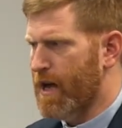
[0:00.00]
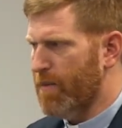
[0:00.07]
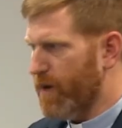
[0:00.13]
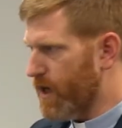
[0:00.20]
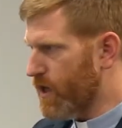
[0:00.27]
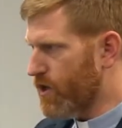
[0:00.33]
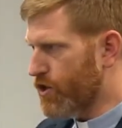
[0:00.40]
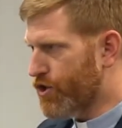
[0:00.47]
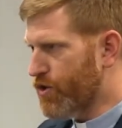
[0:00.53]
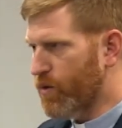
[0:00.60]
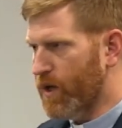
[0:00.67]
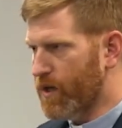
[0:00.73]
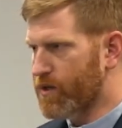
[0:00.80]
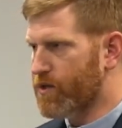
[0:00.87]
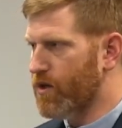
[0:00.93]
But in
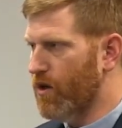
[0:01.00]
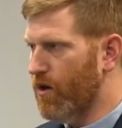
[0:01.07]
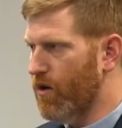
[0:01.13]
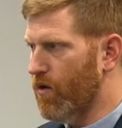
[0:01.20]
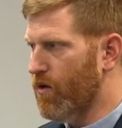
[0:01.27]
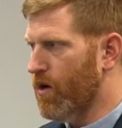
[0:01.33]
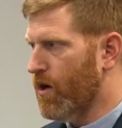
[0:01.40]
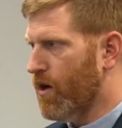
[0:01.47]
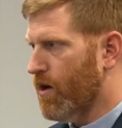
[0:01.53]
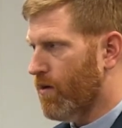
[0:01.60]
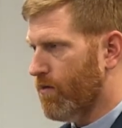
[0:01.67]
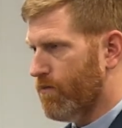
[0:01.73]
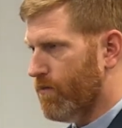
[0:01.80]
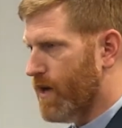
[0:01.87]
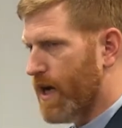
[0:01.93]
doing so,
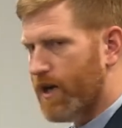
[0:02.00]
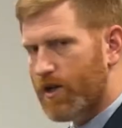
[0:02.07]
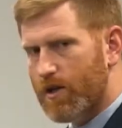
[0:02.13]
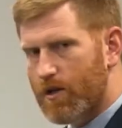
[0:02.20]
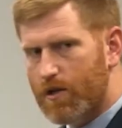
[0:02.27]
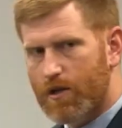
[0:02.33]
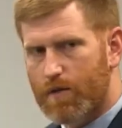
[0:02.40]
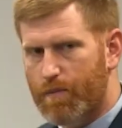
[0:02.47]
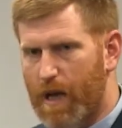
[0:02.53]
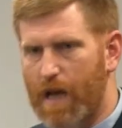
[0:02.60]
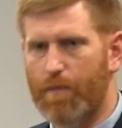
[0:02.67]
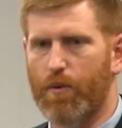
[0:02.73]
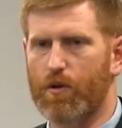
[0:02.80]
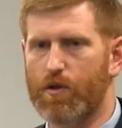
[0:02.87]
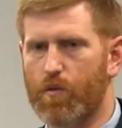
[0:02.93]
nations,
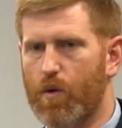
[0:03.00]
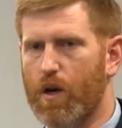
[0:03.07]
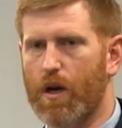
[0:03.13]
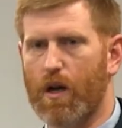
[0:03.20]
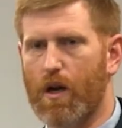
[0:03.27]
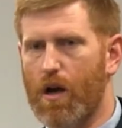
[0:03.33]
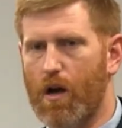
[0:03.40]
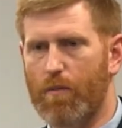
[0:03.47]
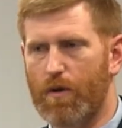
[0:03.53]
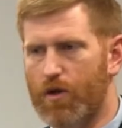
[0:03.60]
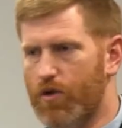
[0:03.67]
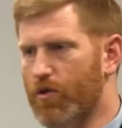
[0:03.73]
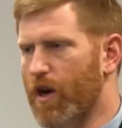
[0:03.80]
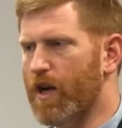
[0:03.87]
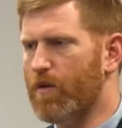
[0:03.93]
peoples were going to come and
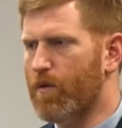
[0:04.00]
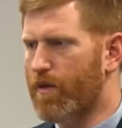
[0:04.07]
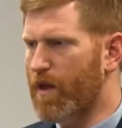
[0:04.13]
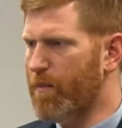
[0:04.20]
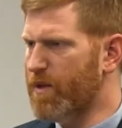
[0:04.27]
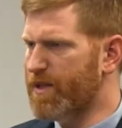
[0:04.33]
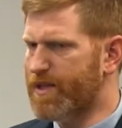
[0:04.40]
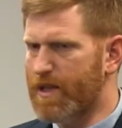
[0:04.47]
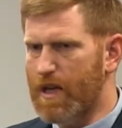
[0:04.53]
trade with them and see